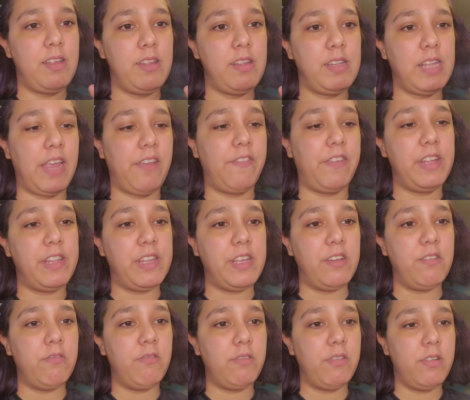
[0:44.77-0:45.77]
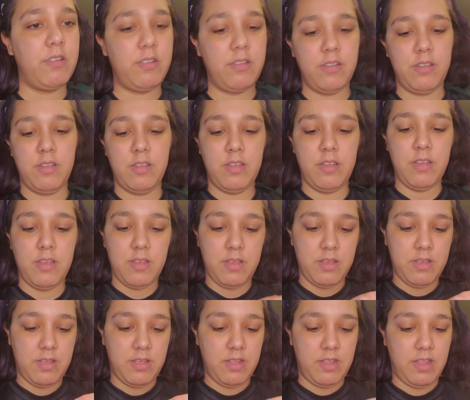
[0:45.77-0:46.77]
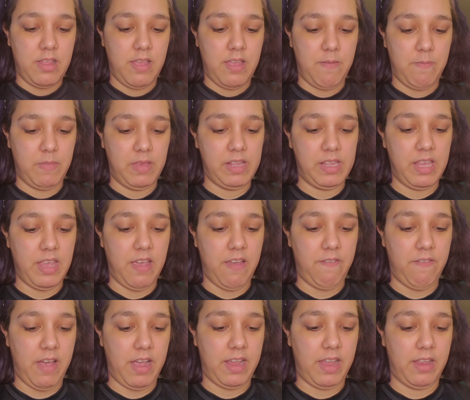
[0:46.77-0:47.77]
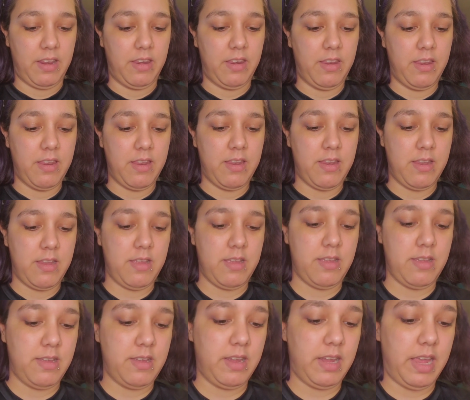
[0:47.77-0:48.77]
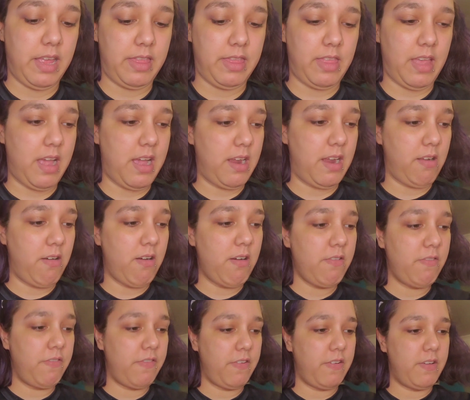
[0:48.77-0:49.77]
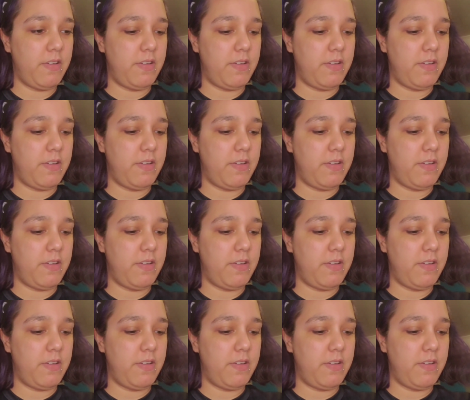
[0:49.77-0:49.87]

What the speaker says: Safety sealed. Let me see if I can get that off.